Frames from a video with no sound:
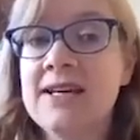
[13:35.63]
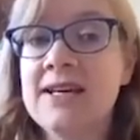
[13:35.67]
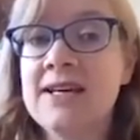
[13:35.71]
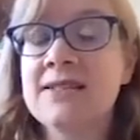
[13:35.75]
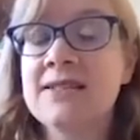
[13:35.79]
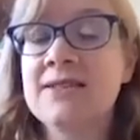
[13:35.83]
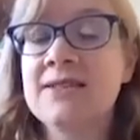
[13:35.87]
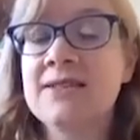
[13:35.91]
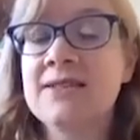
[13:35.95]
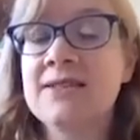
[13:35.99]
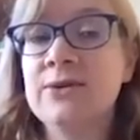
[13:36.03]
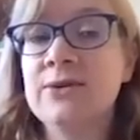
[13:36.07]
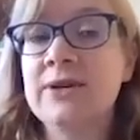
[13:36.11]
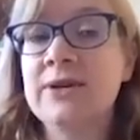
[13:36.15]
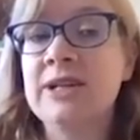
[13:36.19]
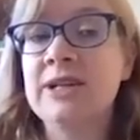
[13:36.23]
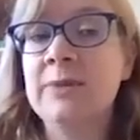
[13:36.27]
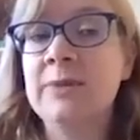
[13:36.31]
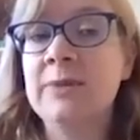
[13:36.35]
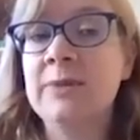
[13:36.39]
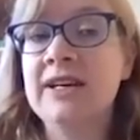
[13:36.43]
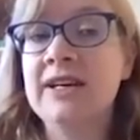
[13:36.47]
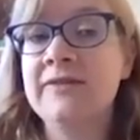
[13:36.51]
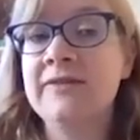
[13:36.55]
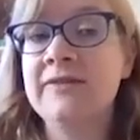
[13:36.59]
So it can
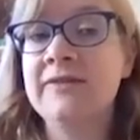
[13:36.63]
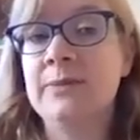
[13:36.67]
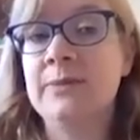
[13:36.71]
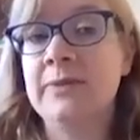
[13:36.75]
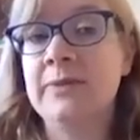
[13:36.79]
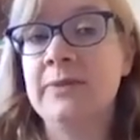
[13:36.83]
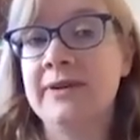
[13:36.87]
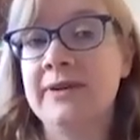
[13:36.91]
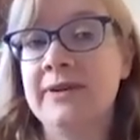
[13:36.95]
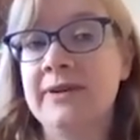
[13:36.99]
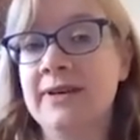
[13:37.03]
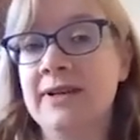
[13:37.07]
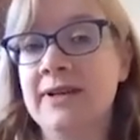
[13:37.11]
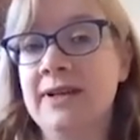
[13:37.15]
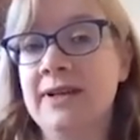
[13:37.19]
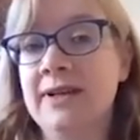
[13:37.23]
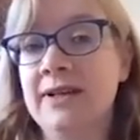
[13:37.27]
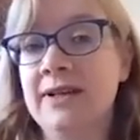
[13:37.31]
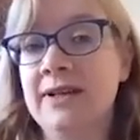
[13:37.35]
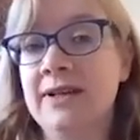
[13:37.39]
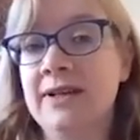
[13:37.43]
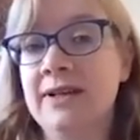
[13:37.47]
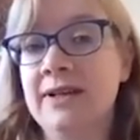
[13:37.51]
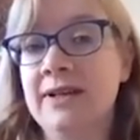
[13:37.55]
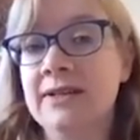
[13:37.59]
be given
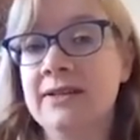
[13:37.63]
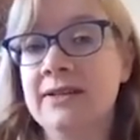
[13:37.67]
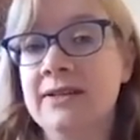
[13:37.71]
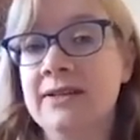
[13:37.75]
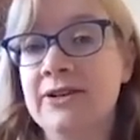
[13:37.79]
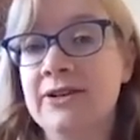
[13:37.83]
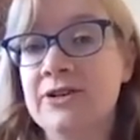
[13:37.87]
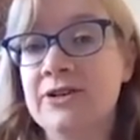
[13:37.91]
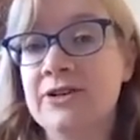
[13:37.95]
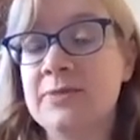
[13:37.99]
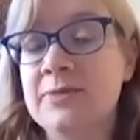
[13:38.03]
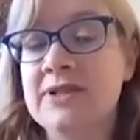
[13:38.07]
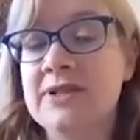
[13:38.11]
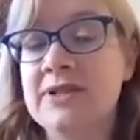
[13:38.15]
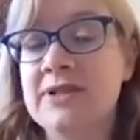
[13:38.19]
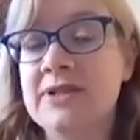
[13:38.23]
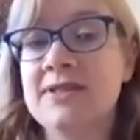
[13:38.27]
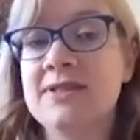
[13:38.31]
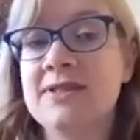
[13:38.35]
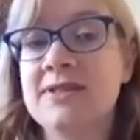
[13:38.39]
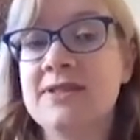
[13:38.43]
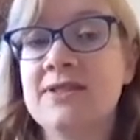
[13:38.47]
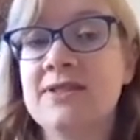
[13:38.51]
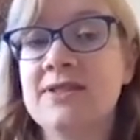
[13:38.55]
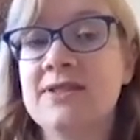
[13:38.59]
by
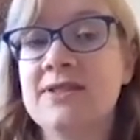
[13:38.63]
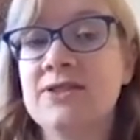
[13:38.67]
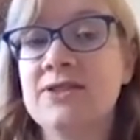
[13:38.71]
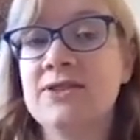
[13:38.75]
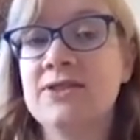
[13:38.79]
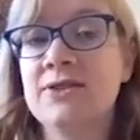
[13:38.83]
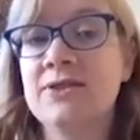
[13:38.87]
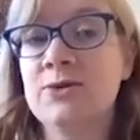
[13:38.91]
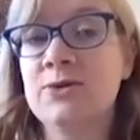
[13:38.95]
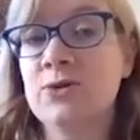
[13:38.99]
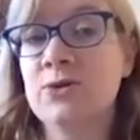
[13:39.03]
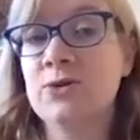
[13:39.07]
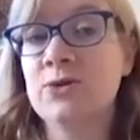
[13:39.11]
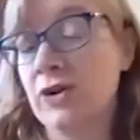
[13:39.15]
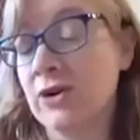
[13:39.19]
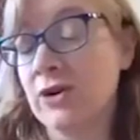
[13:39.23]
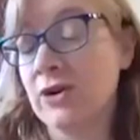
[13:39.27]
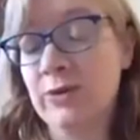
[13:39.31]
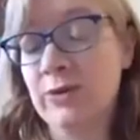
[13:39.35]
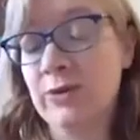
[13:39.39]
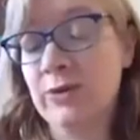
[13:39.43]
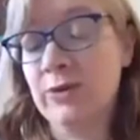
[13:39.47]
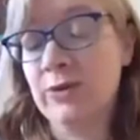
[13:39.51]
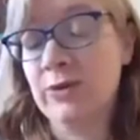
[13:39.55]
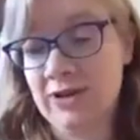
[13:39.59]
therapists to working
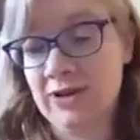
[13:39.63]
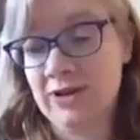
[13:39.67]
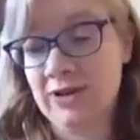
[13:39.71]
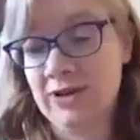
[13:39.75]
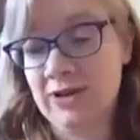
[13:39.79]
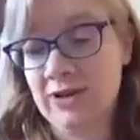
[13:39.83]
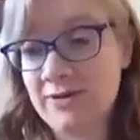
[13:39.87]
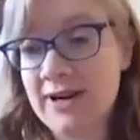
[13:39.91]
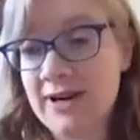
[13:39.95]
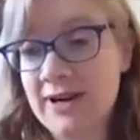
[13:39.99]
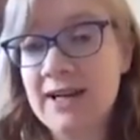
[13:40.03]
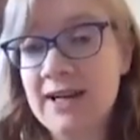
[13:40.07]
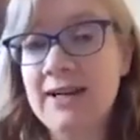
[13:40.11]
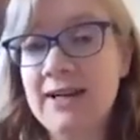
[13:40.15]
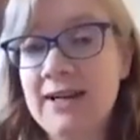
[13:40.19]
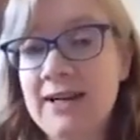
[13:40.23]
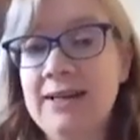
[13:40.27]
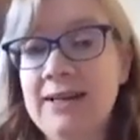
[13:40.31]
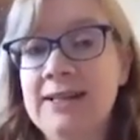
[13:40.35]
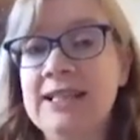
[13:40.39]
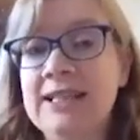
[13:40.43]
with the child directly.